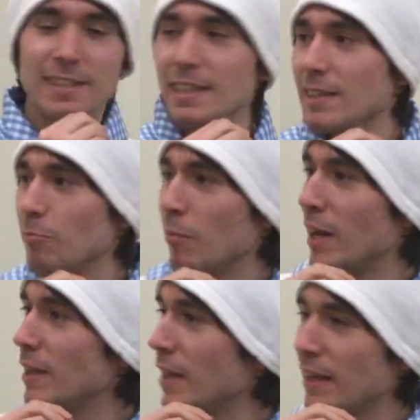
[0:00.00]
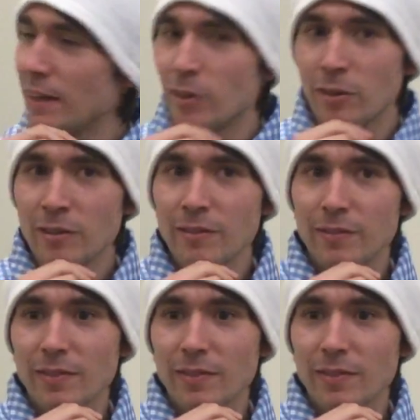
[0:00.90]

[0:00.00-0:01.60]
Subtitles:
didn't mind that at all.